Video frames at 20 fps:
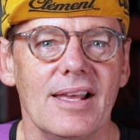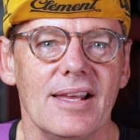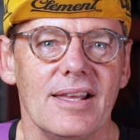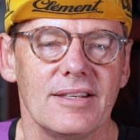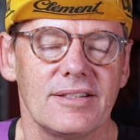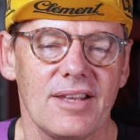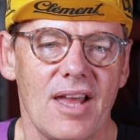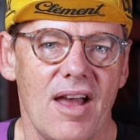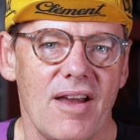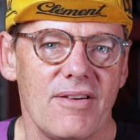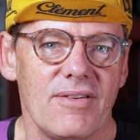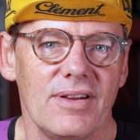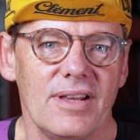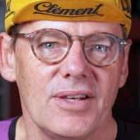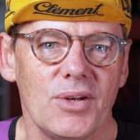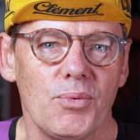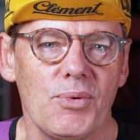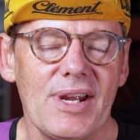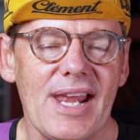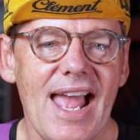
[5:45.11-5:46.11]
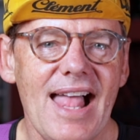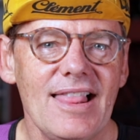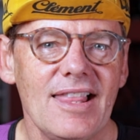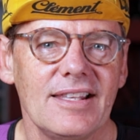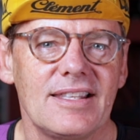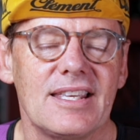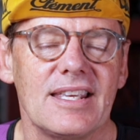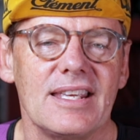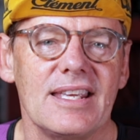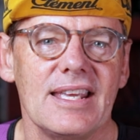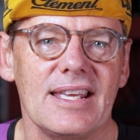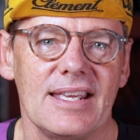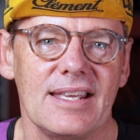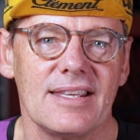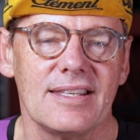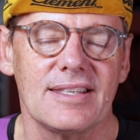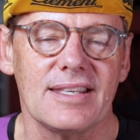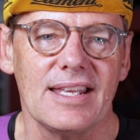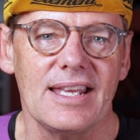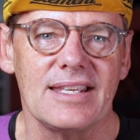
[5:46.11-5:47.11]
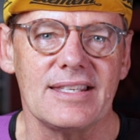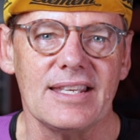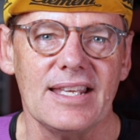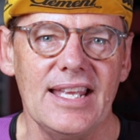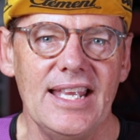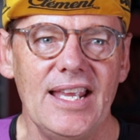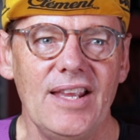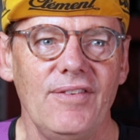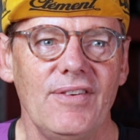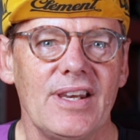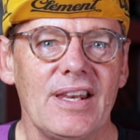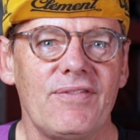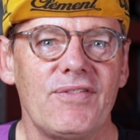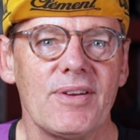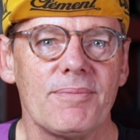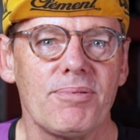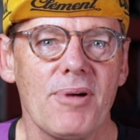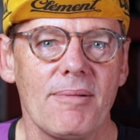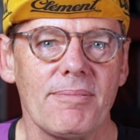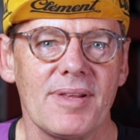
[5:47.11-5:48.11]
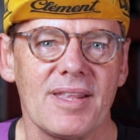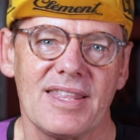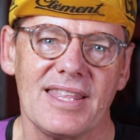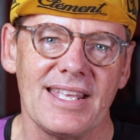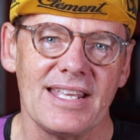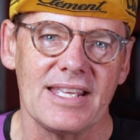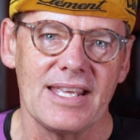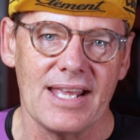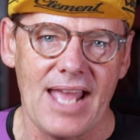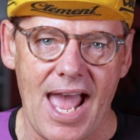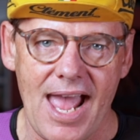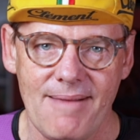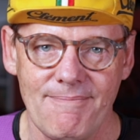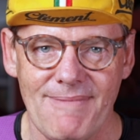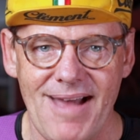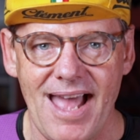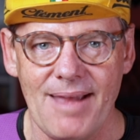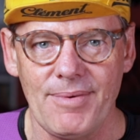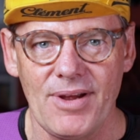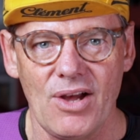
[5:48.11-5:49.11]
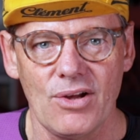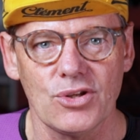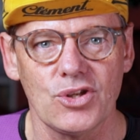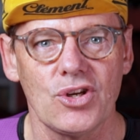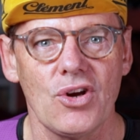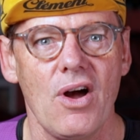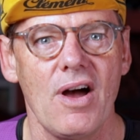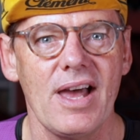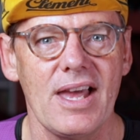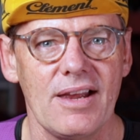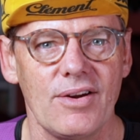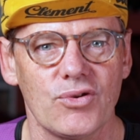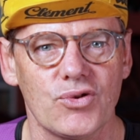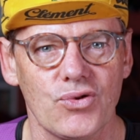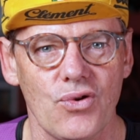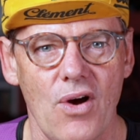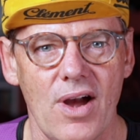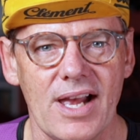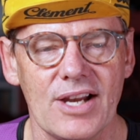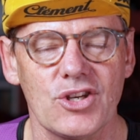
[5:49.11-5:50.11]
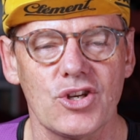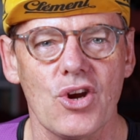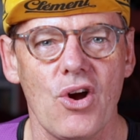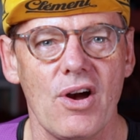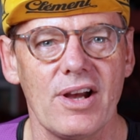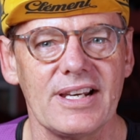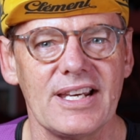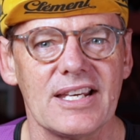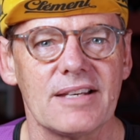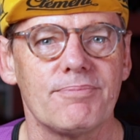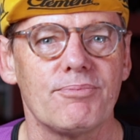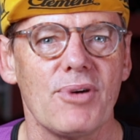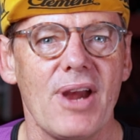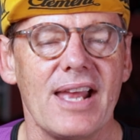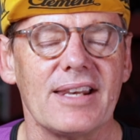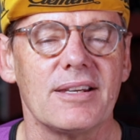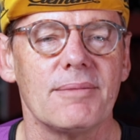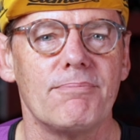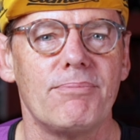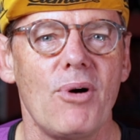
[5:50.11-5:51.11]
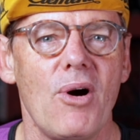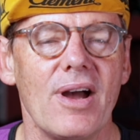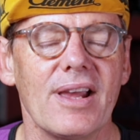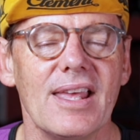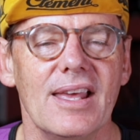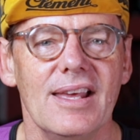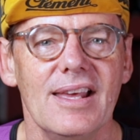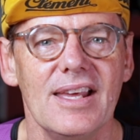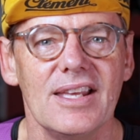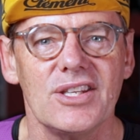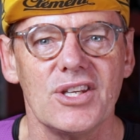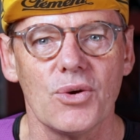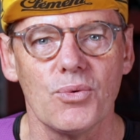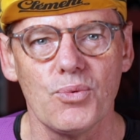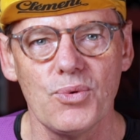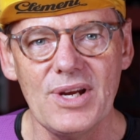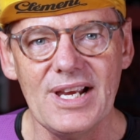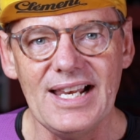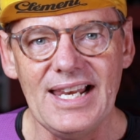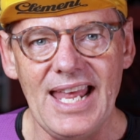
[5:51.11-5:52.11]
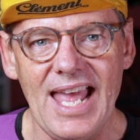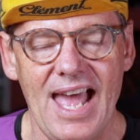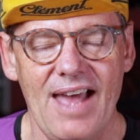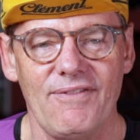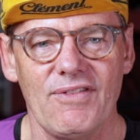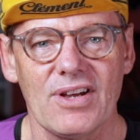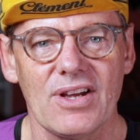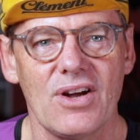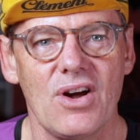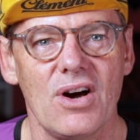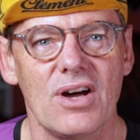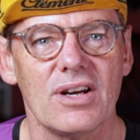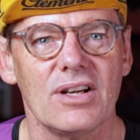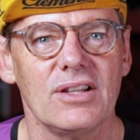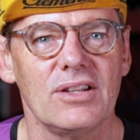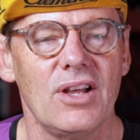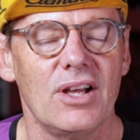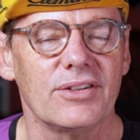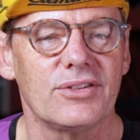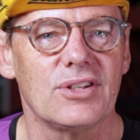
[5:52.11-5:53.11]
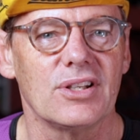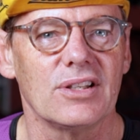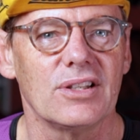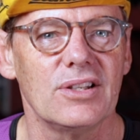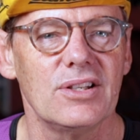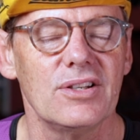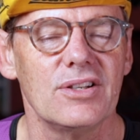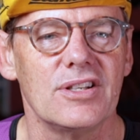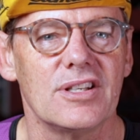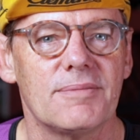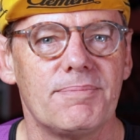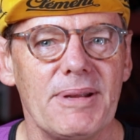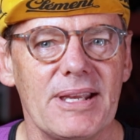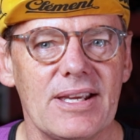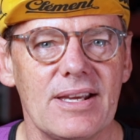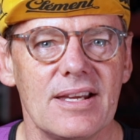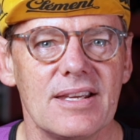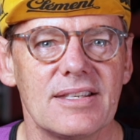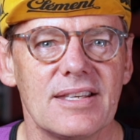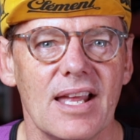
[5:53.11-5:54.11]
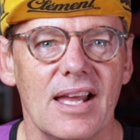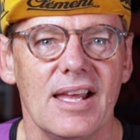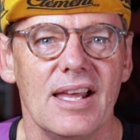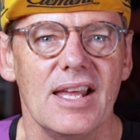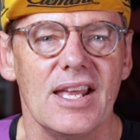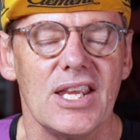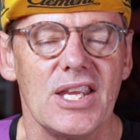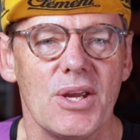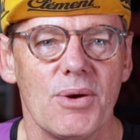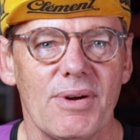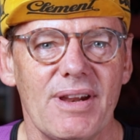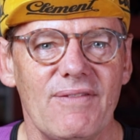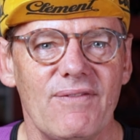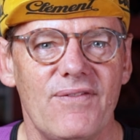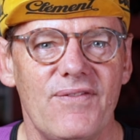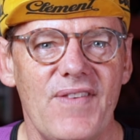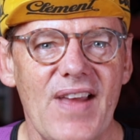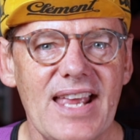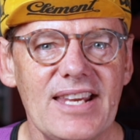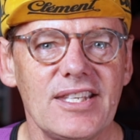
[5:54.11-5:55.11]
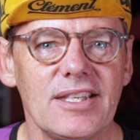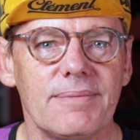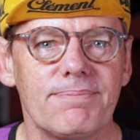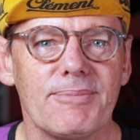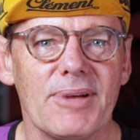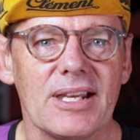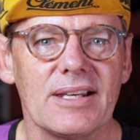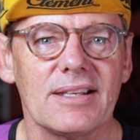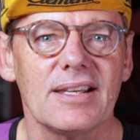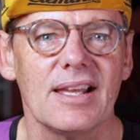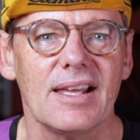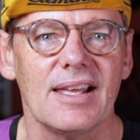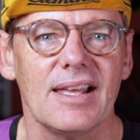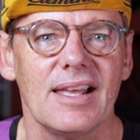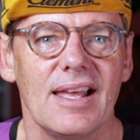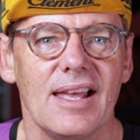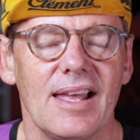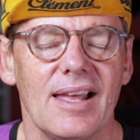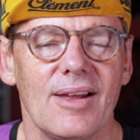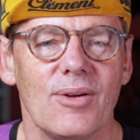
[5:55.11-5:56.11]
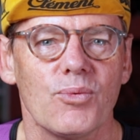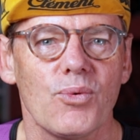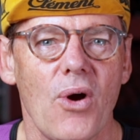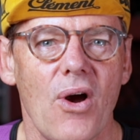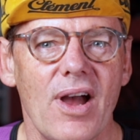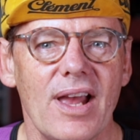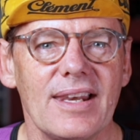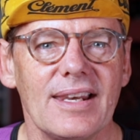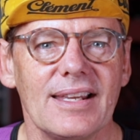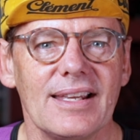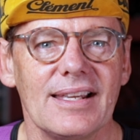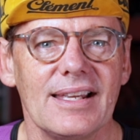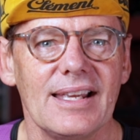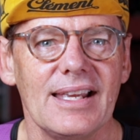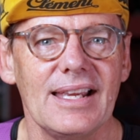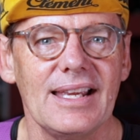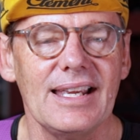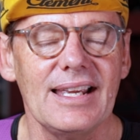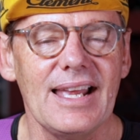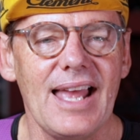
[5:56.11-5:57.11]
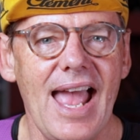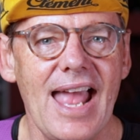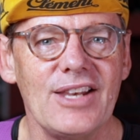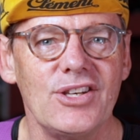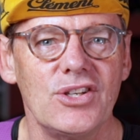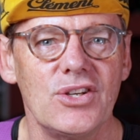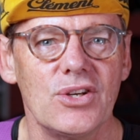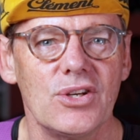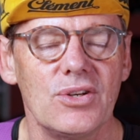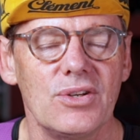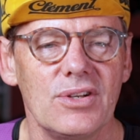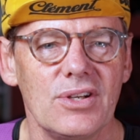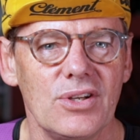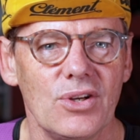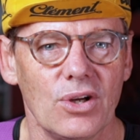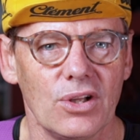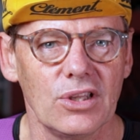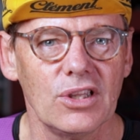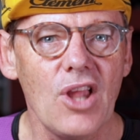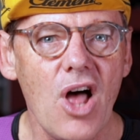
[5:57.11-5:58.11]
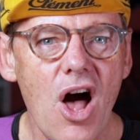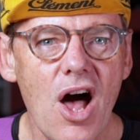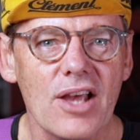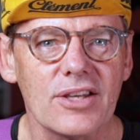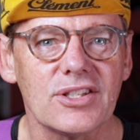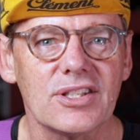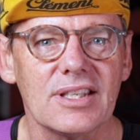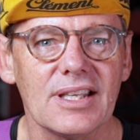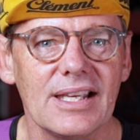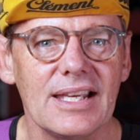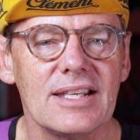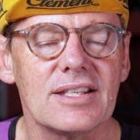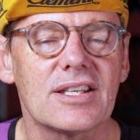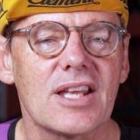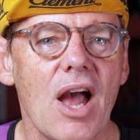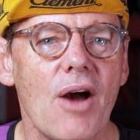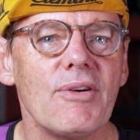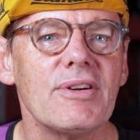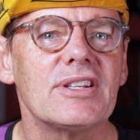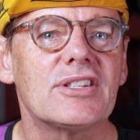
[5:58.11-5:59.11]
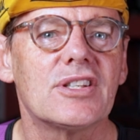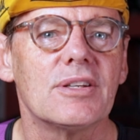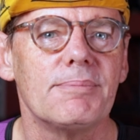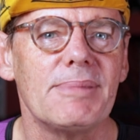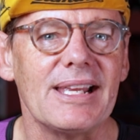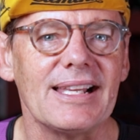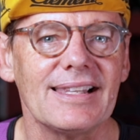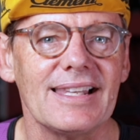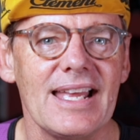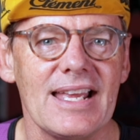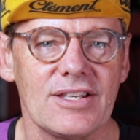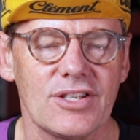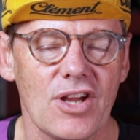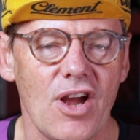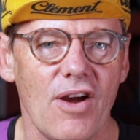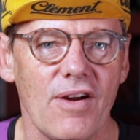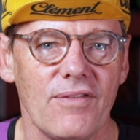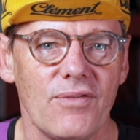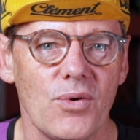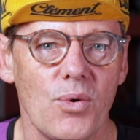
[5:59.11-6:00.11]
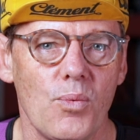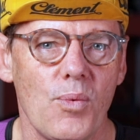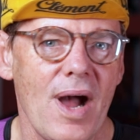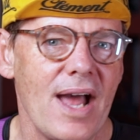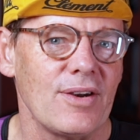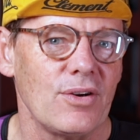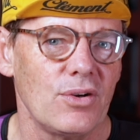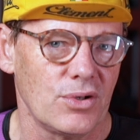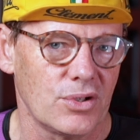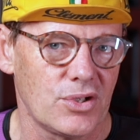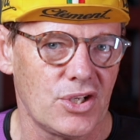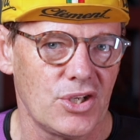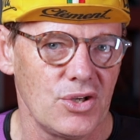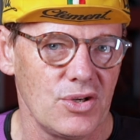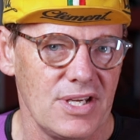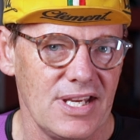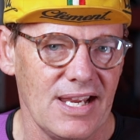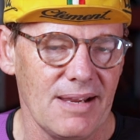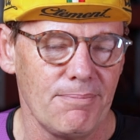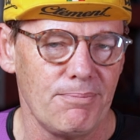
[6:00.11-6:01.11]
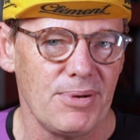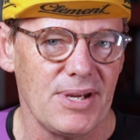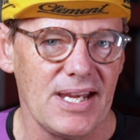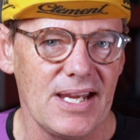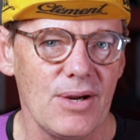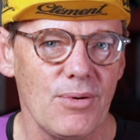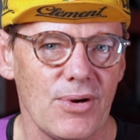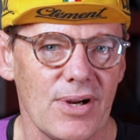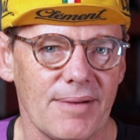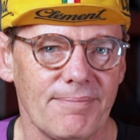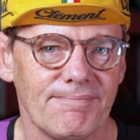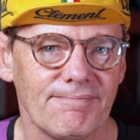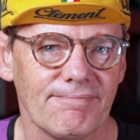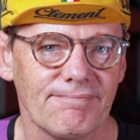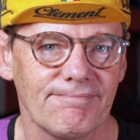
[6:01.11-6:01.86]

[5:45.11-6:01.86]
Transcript: So the reality is even if you're probably thinking, hey, maybe I'll try a Chinese branded bike, you really haven't got a lot to lose, because your investment, right, and your loss is going to be less over 1 2 year period.